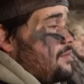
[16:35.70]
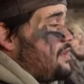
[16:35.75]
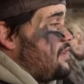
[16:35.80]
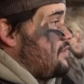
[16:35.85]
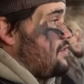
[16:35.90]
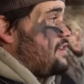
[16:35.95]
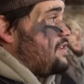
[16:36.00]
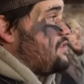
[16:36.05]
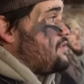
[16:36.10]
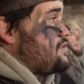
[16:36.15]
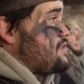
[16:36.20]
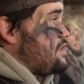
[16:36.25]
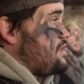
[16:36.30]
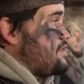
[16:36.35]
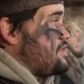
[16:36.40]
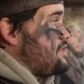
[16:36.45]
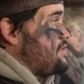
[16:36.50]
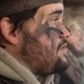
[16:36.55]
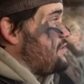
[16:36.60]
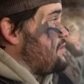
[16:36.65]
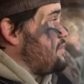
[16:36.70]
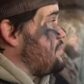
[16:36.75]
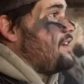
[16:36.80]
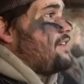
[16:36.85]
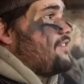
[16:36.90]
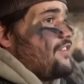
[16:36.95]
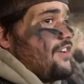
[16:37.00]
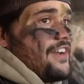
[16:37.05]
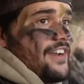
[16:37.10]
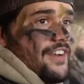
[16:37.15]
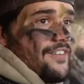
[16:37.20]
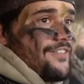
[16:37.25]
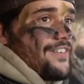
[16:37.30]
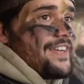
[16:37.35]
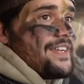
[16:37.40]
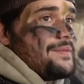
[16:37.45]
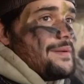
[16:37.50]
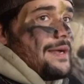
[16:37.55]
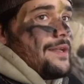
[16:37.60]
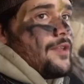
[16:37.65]
Better let you start shooting. I'm gonna end up
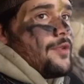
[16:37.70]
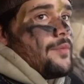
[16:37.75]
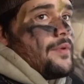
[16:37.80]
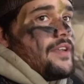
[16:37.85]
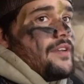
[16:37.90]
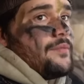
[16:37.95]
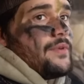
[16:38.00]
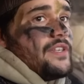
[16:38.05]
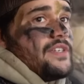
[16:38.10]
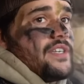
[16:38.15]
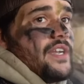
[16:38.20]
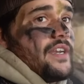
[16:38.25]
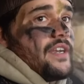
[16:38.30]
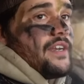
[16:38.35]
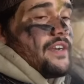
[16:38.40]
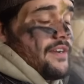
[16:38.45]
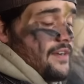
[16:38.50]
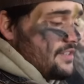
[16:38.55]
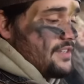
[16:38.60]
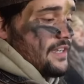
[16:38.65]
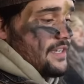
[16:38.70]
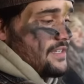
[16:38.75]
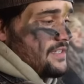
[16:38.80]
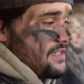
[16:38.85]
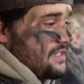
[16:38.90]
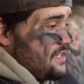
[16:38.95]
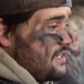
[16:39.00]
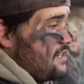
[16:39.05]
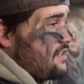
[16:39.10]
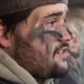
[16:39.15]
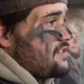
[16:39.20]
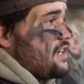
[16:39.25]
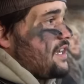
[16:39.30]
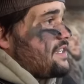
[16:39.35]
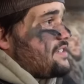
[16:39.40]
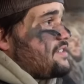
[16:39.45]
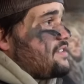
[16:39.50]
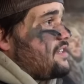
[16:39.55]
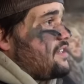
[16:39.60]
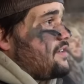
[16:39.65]
getting my limit and be sitting here. Like, this heater's
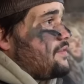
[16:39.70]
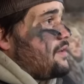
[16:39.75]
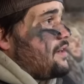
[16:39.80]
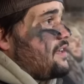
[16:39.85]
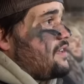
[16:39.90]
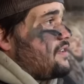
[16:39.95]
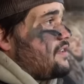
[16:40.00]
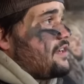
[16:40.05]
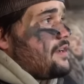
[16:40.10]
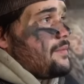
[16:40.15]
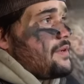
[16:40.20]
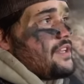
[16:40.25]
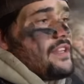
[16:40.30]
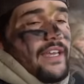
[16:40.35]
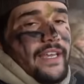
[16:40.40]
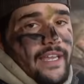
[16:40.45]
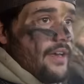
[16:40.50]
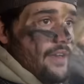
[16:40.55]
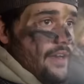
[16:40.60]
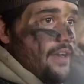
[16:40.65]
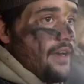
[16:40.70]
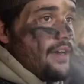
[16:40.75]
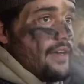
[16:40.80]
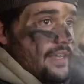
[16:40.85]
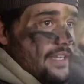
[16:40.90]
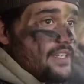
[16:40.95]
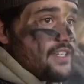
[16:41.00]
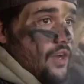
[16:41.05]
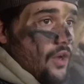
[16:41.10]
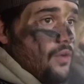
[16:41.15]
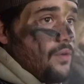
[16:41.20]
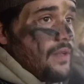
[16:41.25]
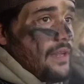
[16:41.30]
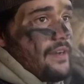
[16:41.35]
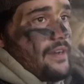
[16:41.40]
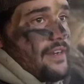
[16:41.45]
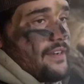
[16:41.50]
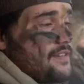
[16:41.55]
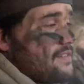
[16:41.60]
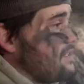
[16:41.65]
nice, I'll tell you what. Look at my, like, it's cold
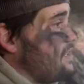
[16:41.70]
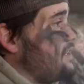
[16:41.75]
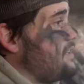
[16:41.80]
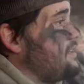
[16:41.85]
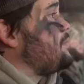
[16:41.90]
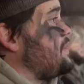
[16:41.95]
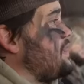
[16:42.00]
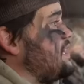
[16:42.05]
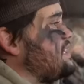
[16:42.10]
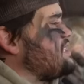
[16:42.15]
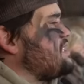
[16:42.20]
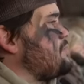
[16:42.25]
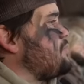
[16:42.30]
out here, son. Well, that's